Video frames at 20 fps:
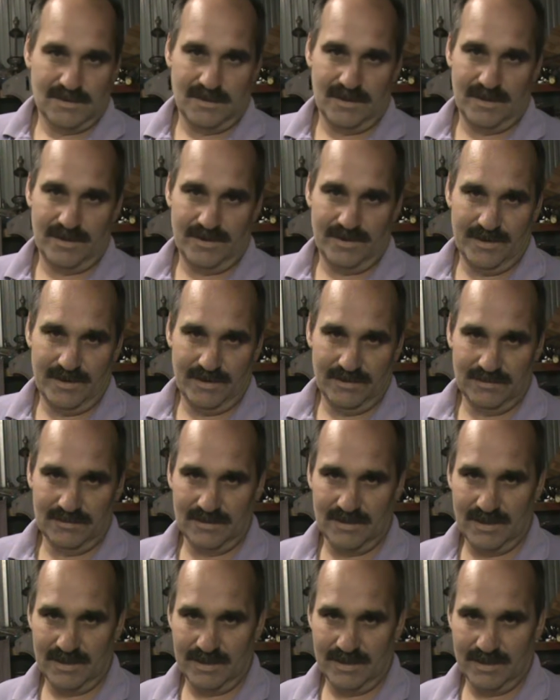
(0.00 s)
don't know.
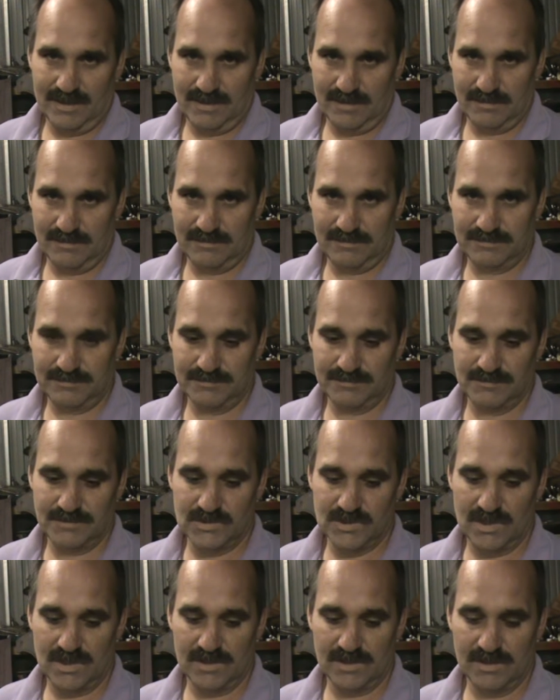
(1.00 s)
I
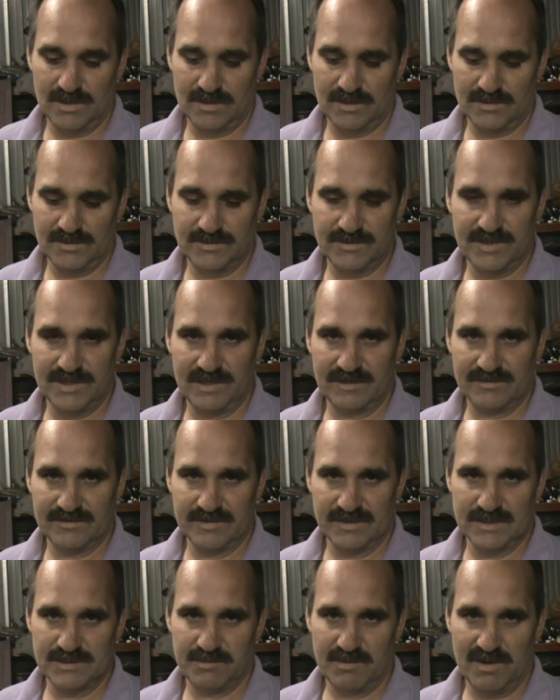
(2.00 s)
saw Jeff's
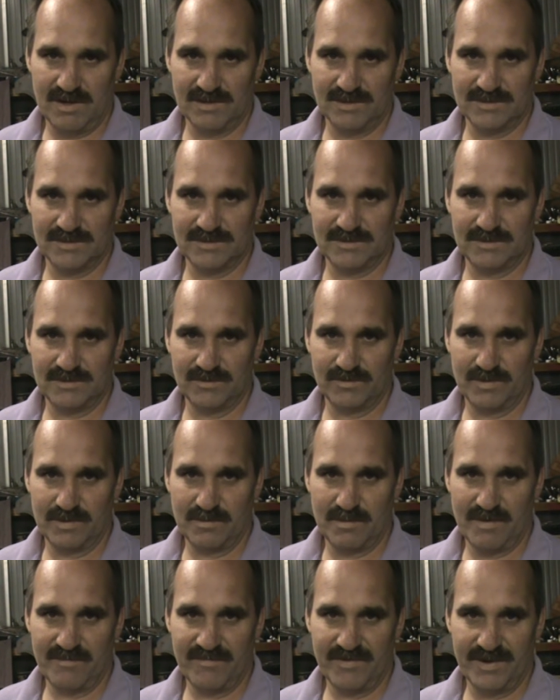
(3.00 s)
response to one of
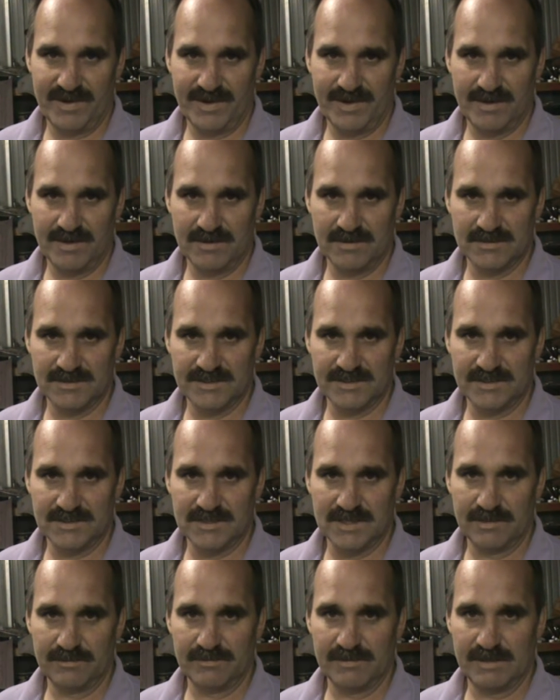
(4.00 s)
my videos, and he
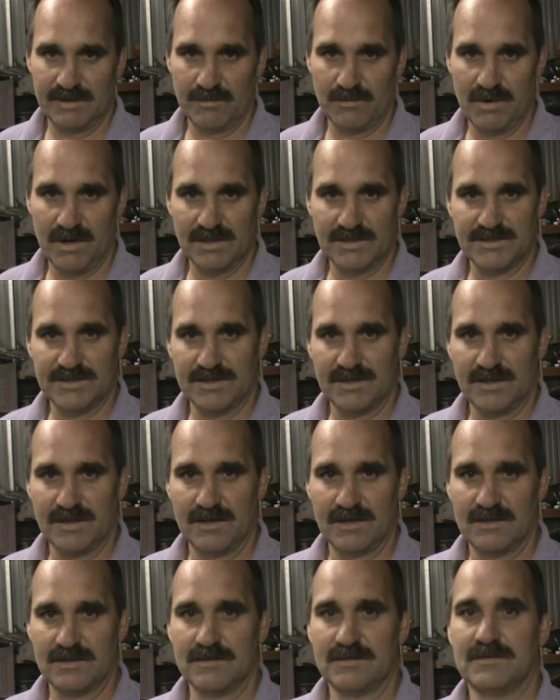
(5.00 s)
said when he watched
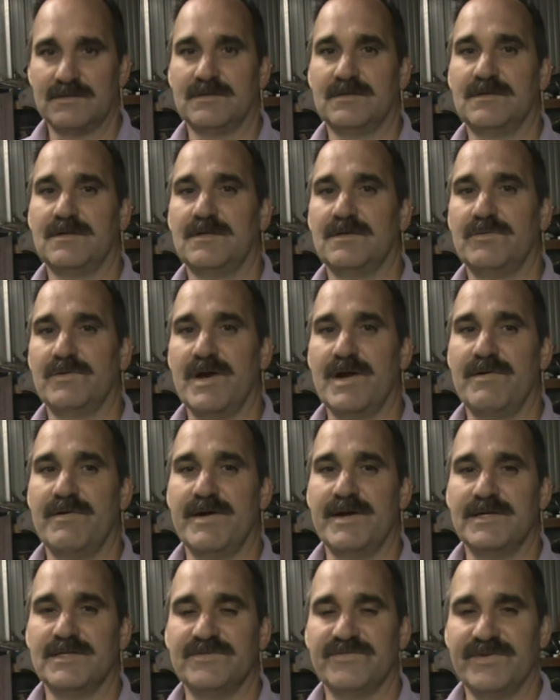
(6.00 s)

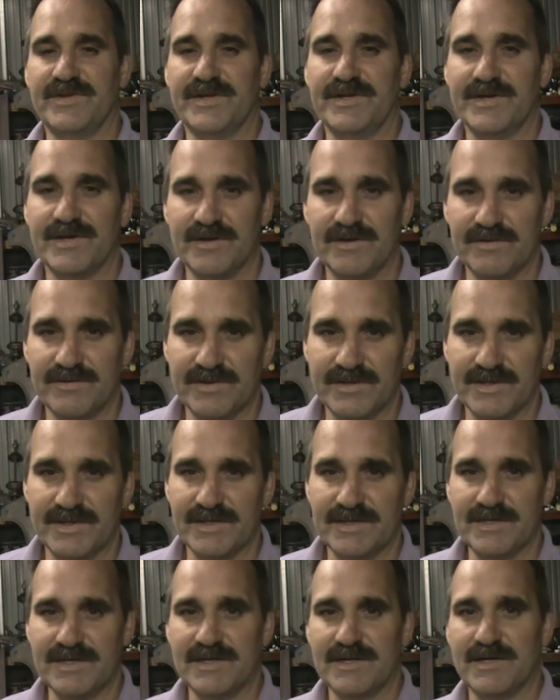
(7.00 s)
Ray's video that
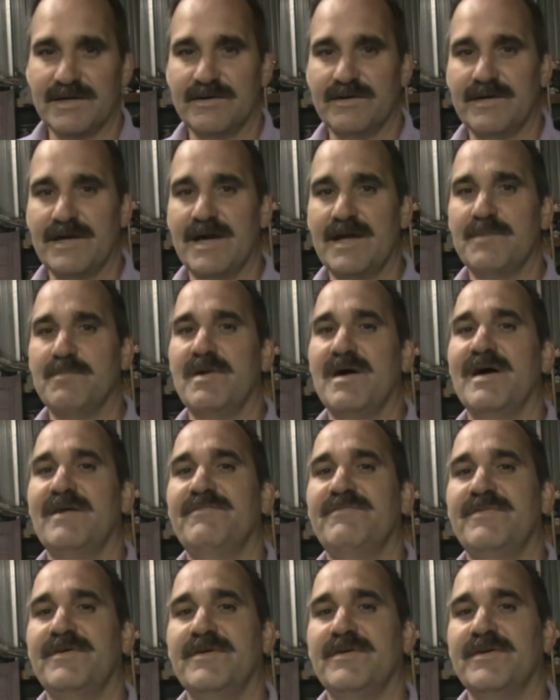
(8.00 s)
he had a
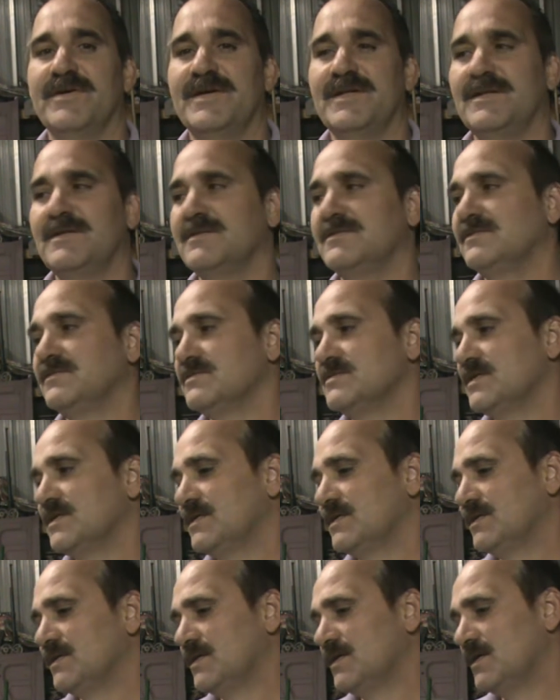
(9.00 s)
bad feeling,
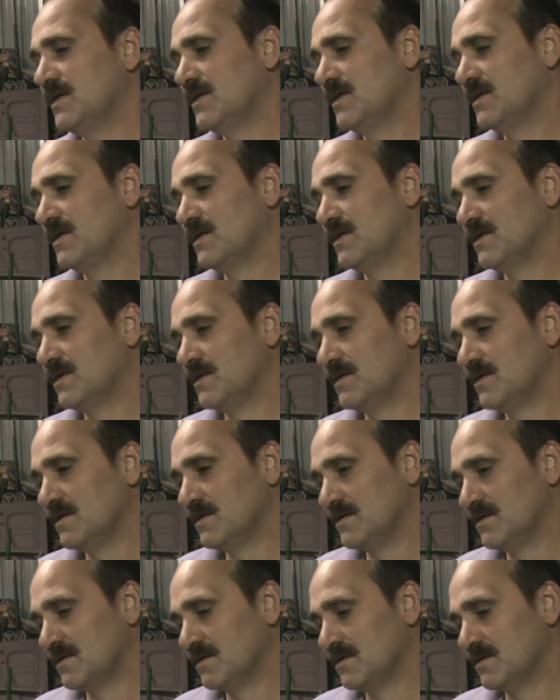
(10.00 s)
and
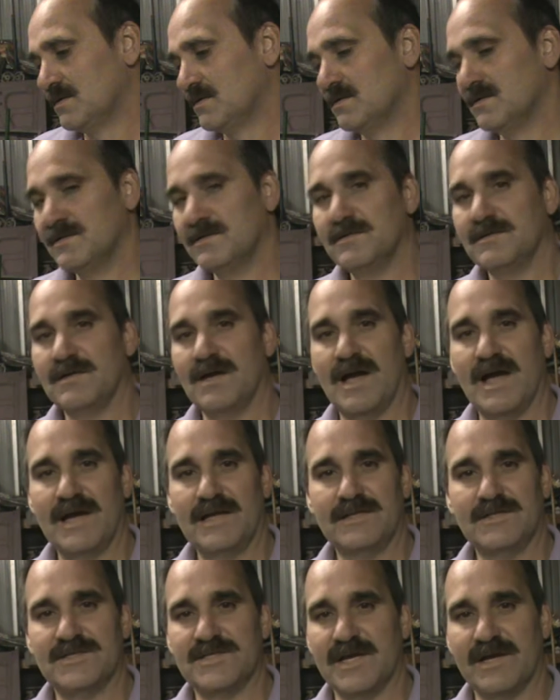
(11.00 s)
I
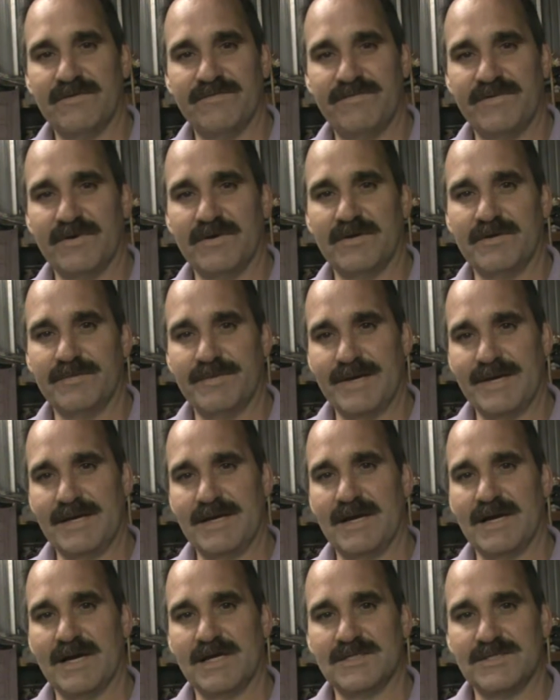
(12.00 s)
had the same feeling, man.
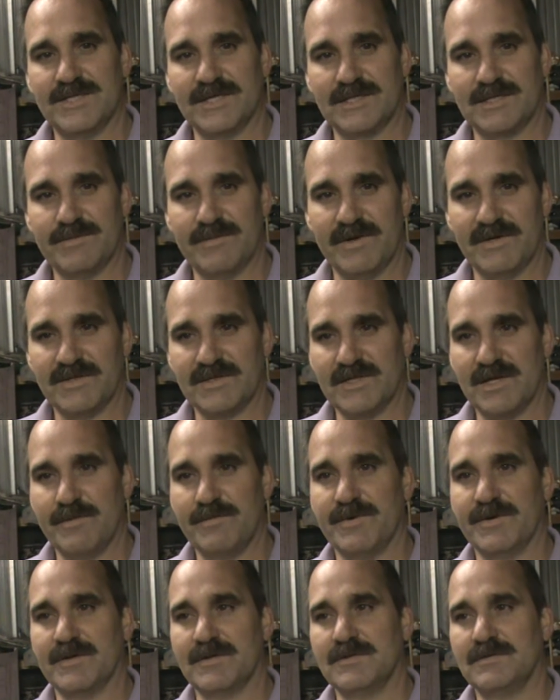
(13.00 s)
I got sick to my
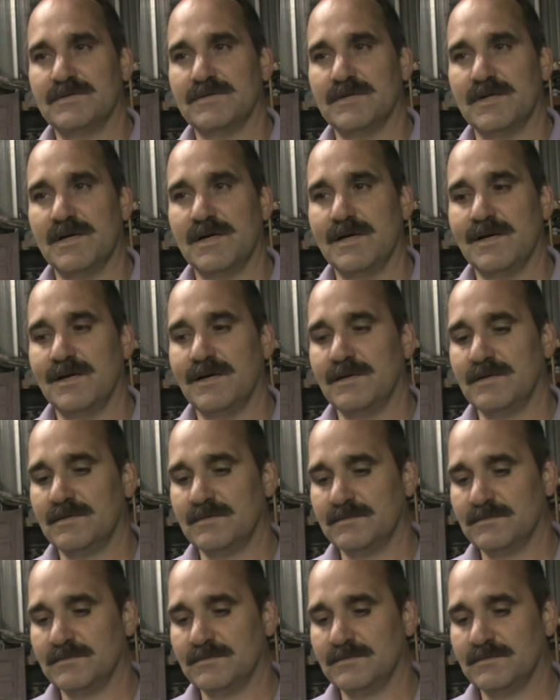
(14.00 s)
stomach. I